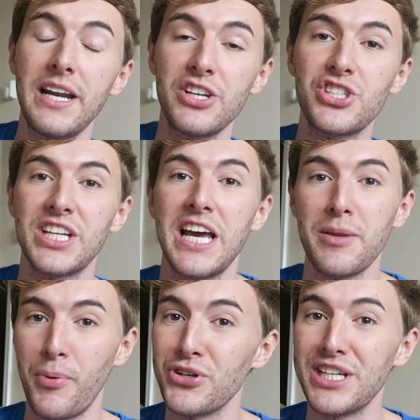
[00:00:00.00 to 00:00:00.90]
managed to get
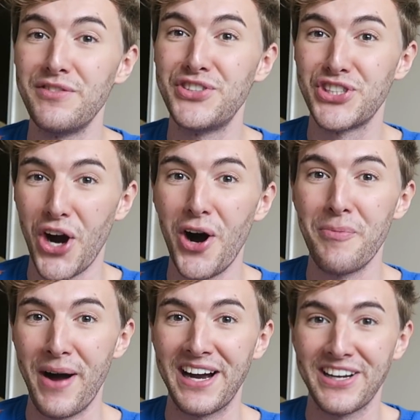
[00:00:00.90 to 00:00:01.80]
the positives
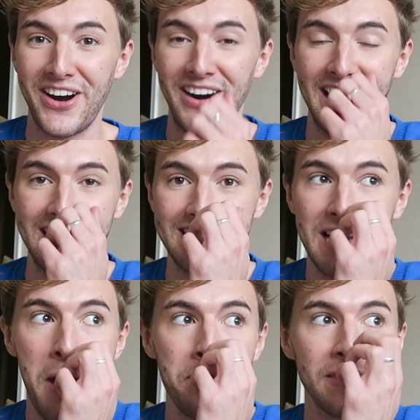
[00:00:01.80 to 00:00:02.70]
jar back, guys.
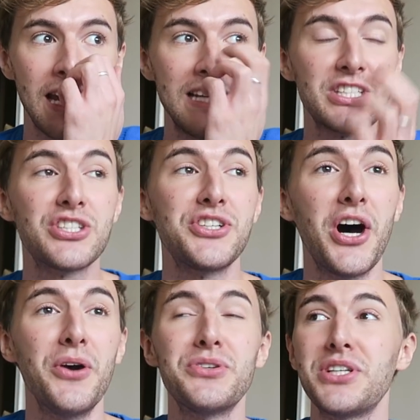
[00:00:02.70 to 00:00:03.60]
It's
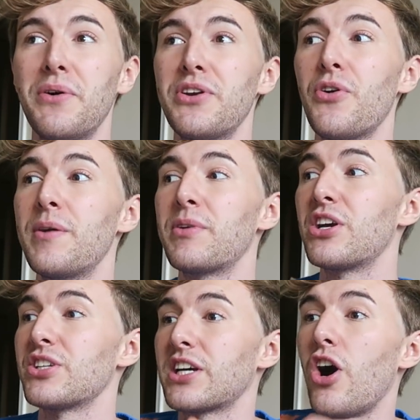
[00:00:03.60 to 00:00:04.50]
so, so annoying
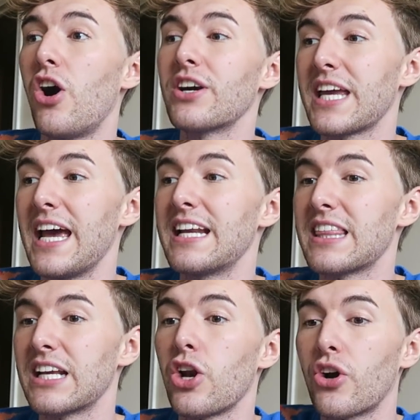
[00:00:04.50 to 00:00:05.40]
because I can't get
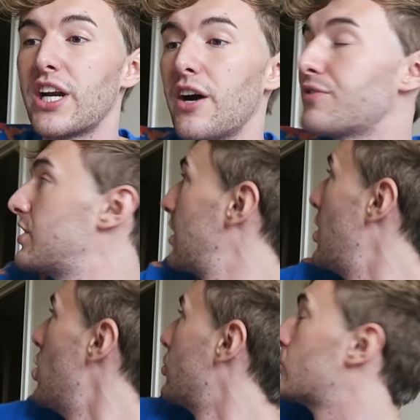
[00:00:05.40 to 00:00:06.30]
anything long enough
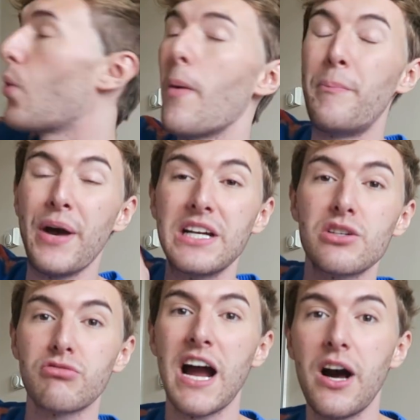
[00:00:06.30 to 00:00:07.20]
to sort of
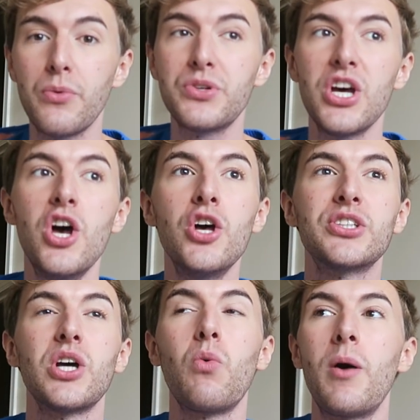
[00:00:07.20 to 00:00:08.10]
bend round.
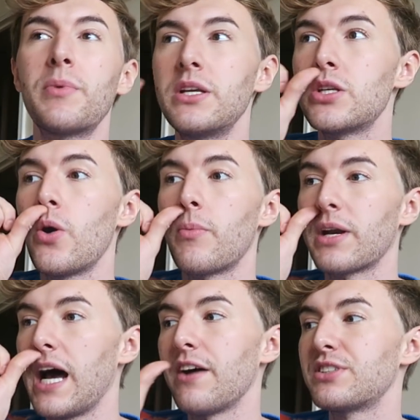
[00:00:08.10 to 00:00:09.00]
So what I'm gonna do, I'm
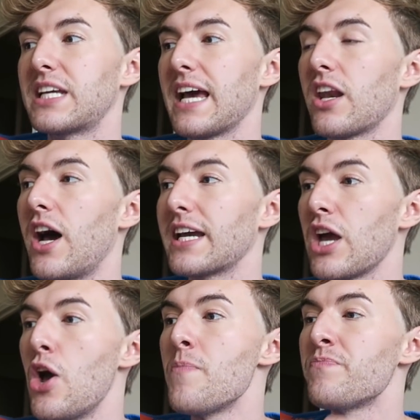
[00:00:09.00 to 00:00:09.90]
gonna have to get like